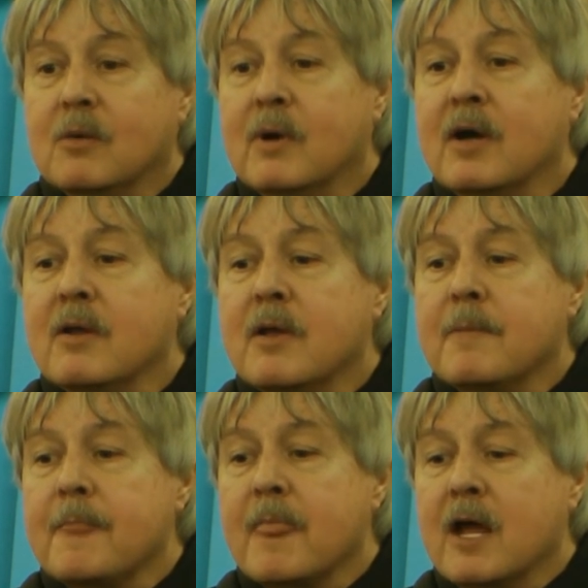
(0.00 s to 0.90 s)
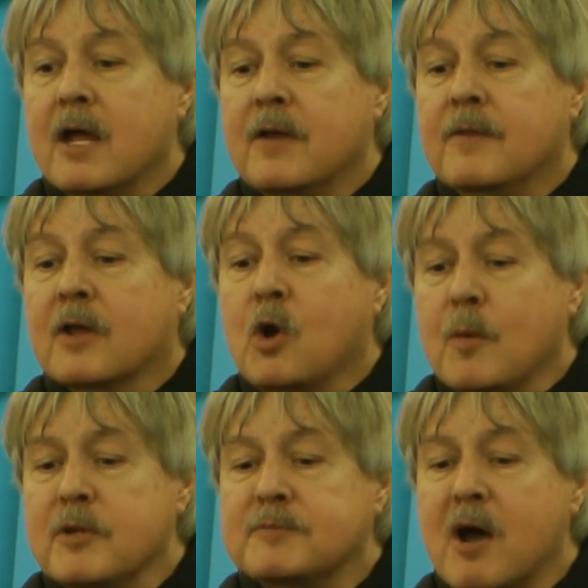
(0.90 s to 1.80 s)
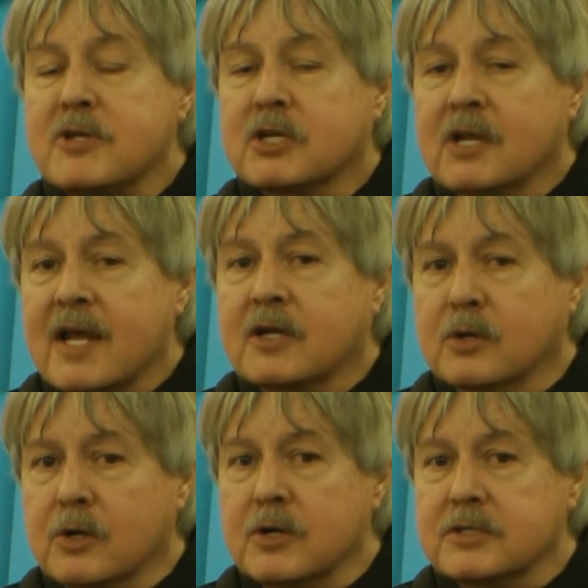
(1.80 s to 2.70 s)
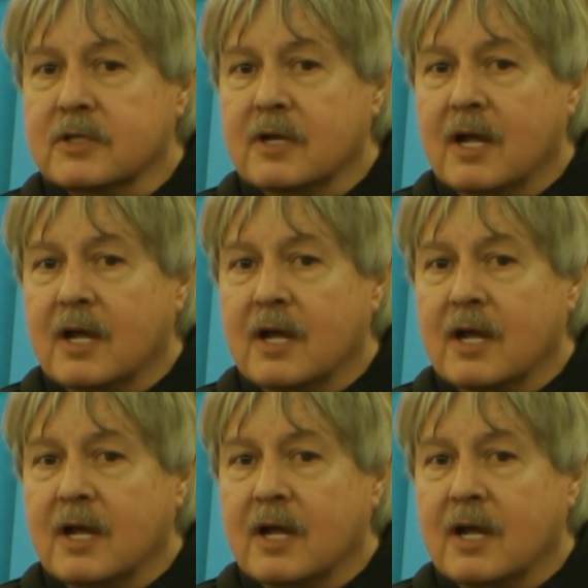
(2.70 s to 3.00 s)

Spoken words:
Well, the corporate sponsor, like Coors,